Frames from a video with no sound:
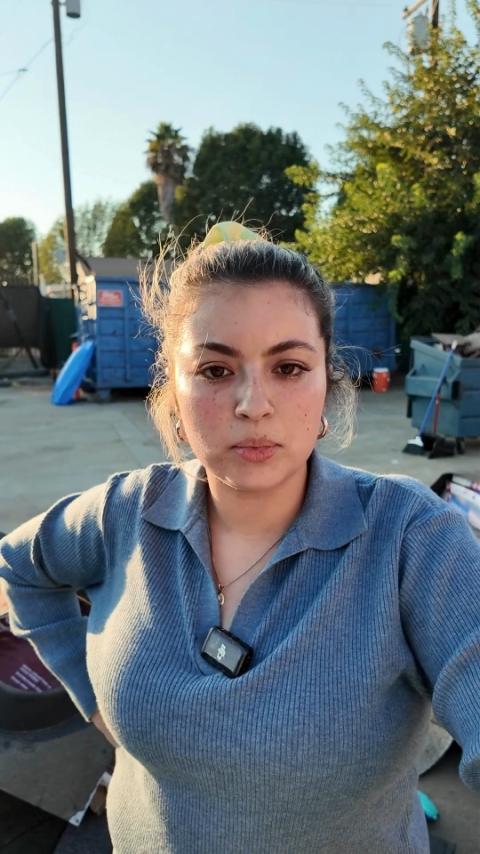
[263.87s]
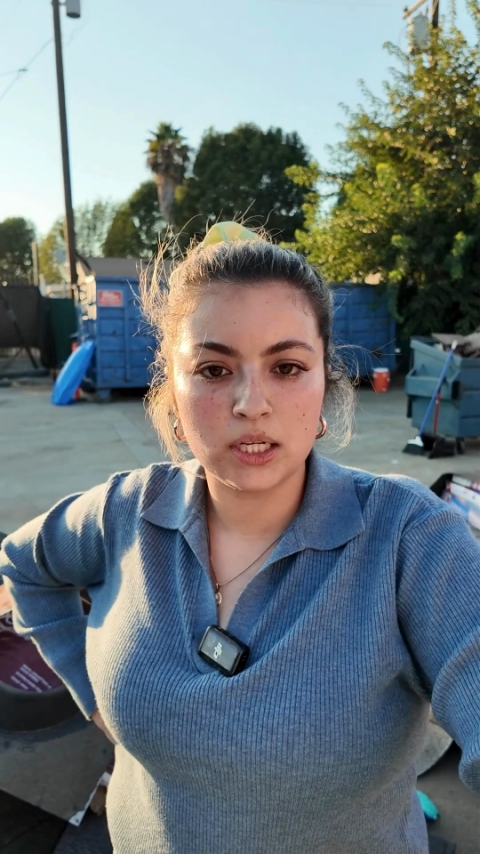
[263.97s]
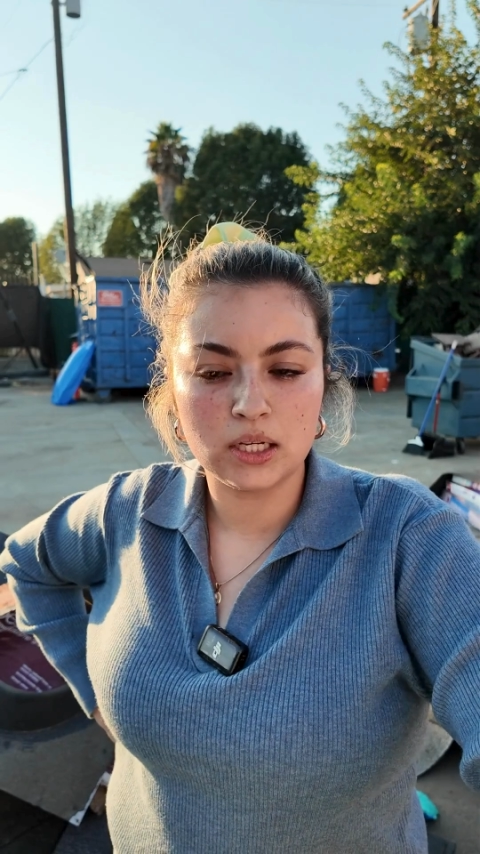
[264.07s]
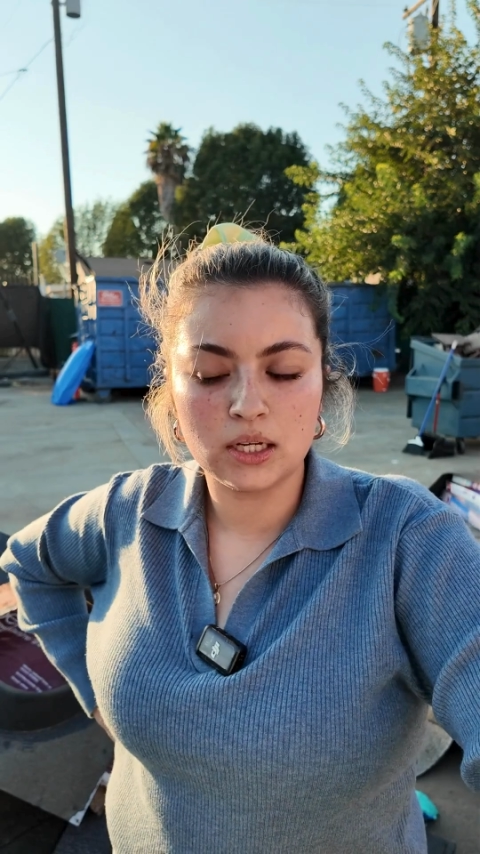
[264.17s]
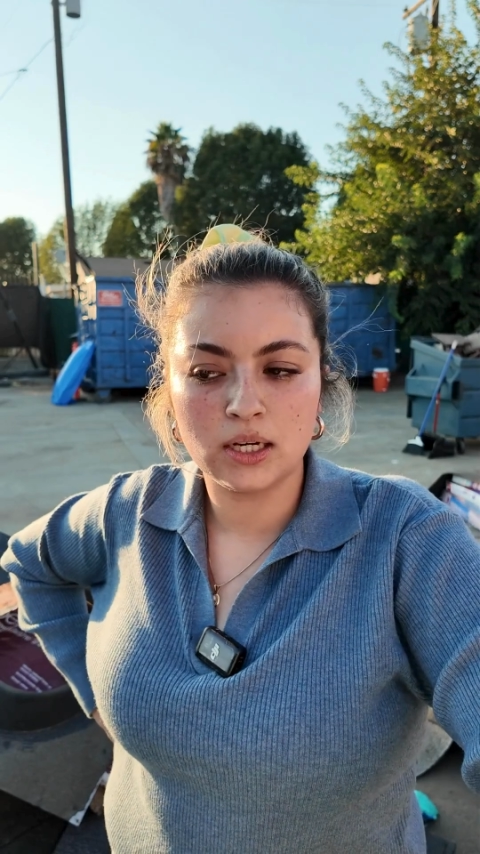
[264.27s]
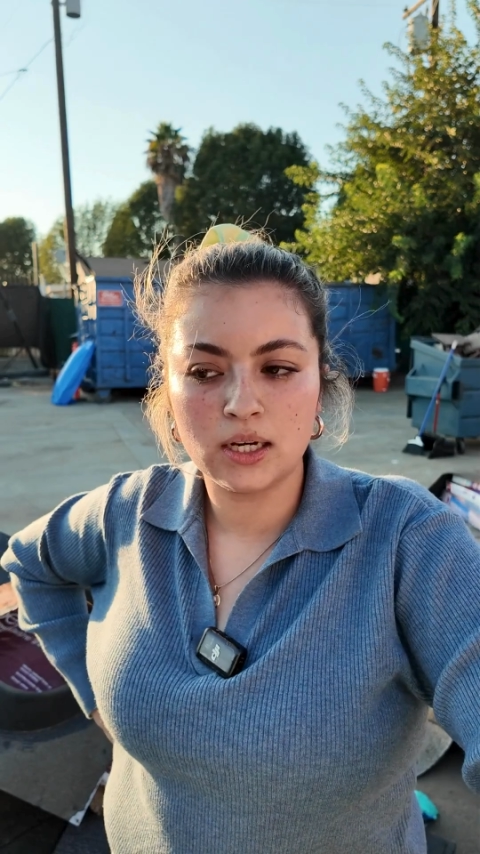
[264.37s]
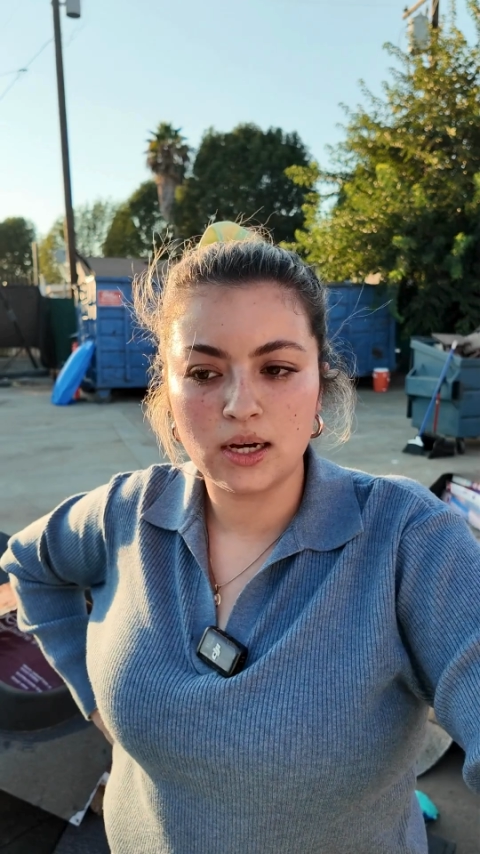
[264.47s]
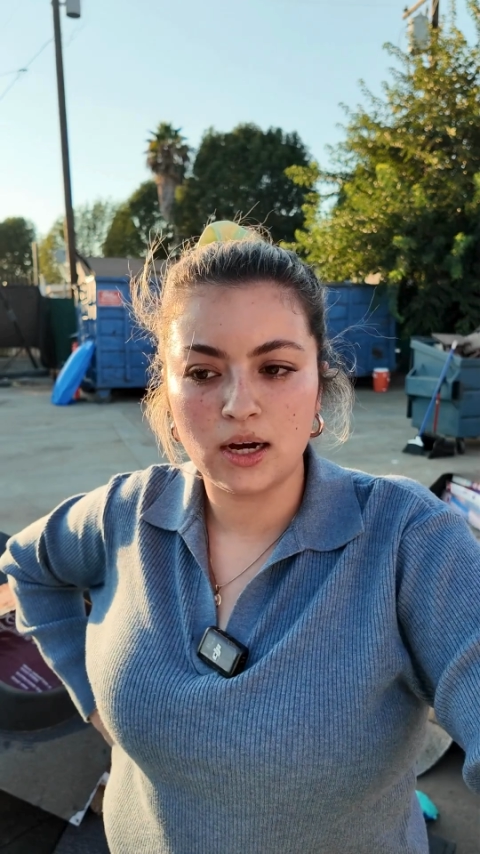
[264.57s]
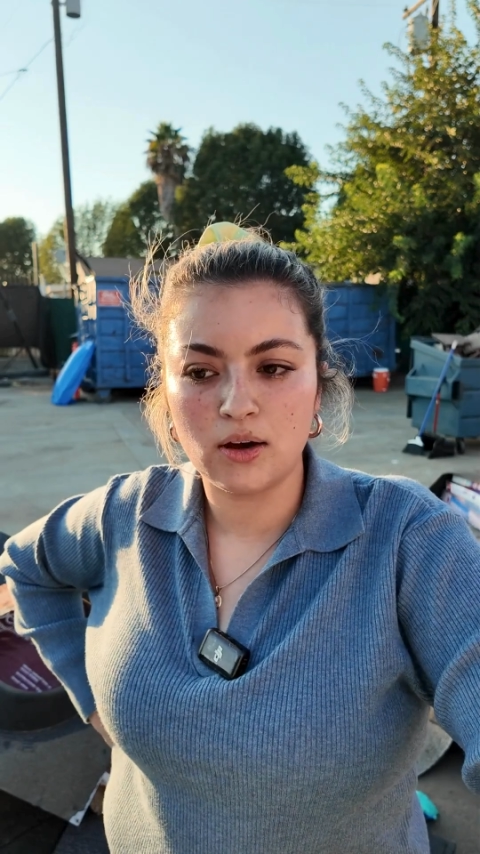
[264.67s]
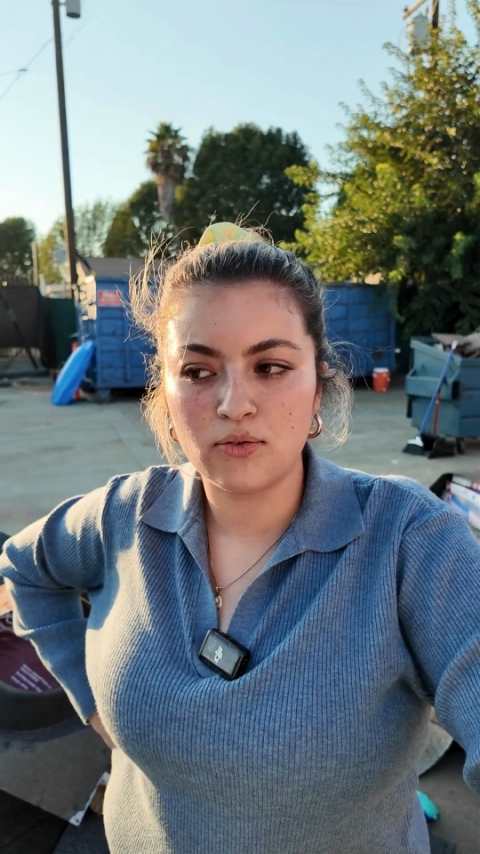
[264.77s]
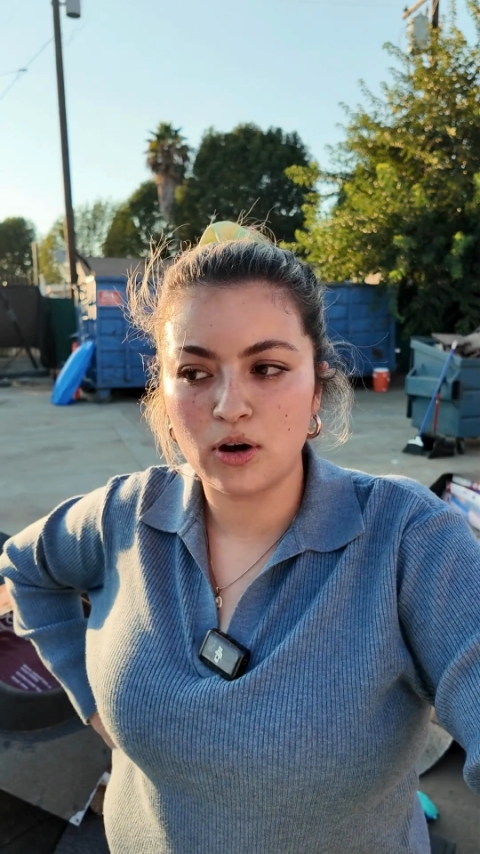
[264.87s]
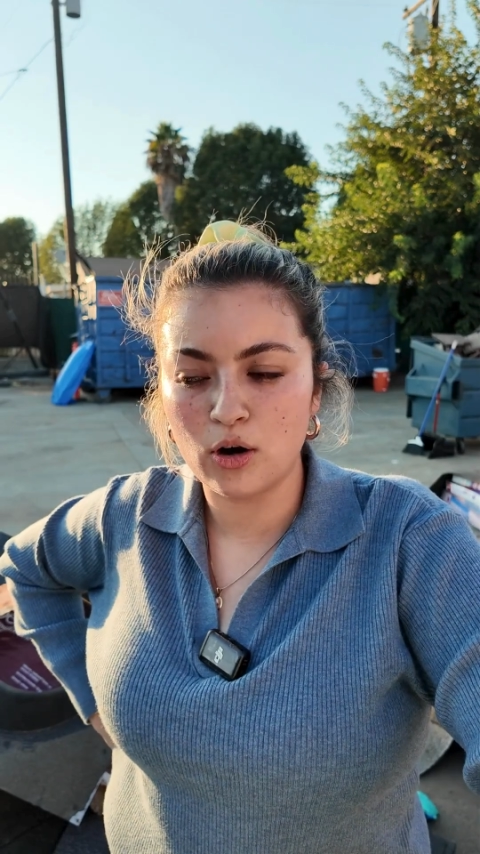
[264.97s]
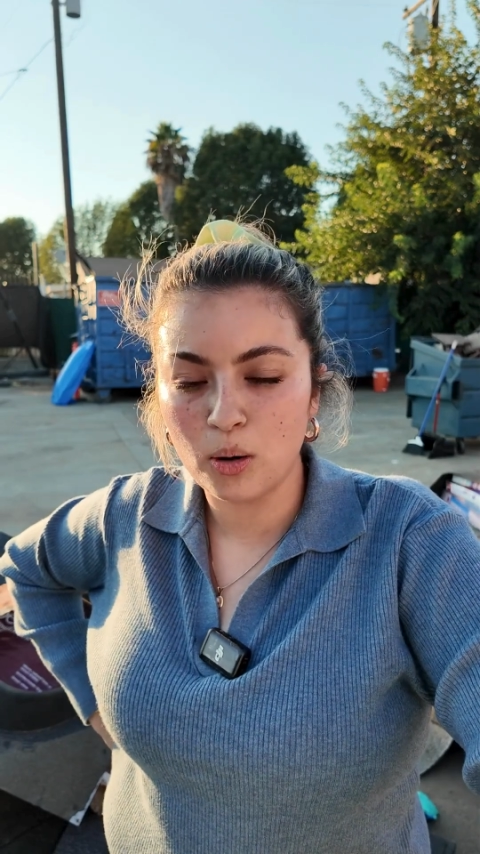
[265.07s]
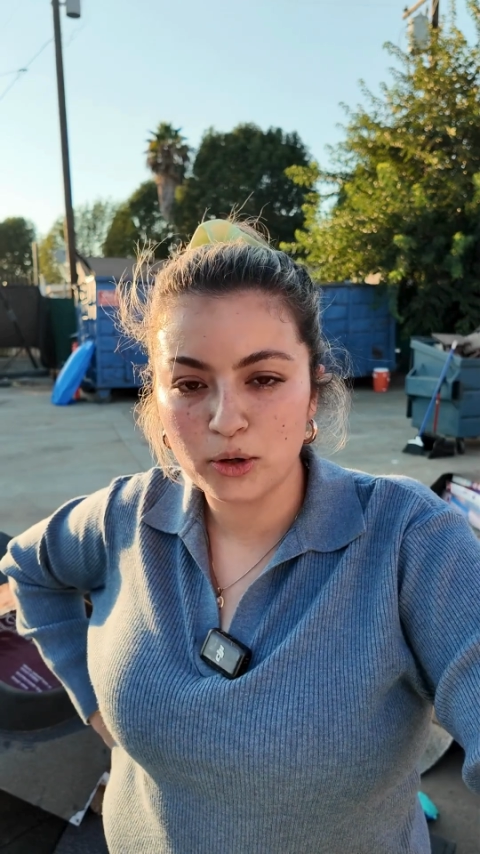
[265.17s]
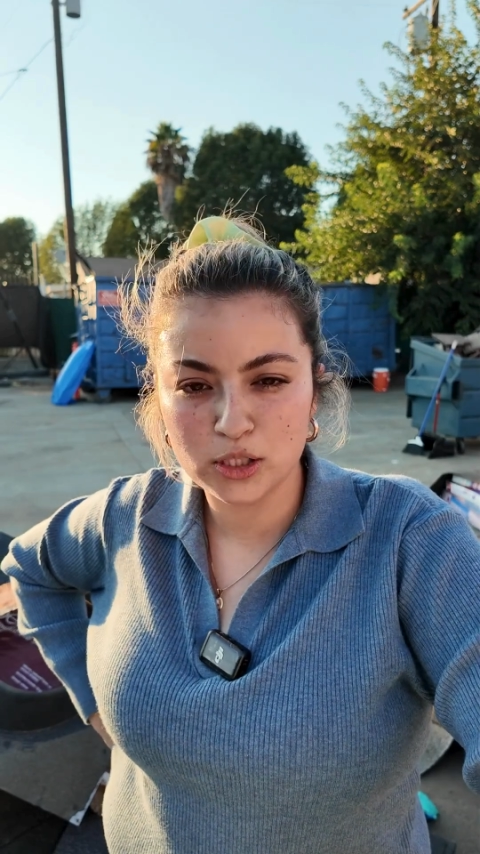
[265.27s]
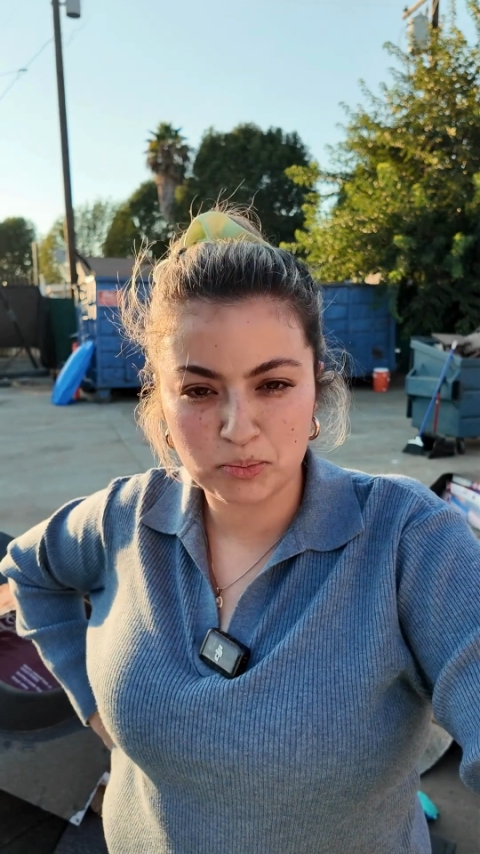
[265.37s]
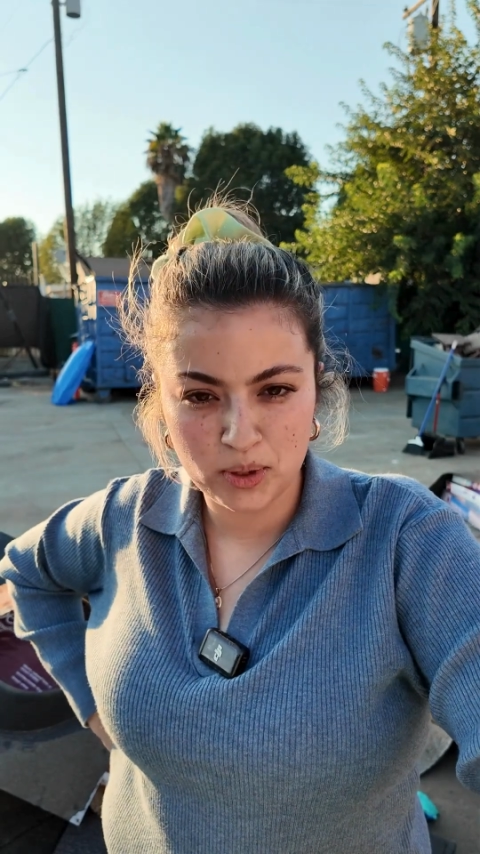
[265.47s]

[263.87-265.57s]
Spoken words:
me, for our homeowners to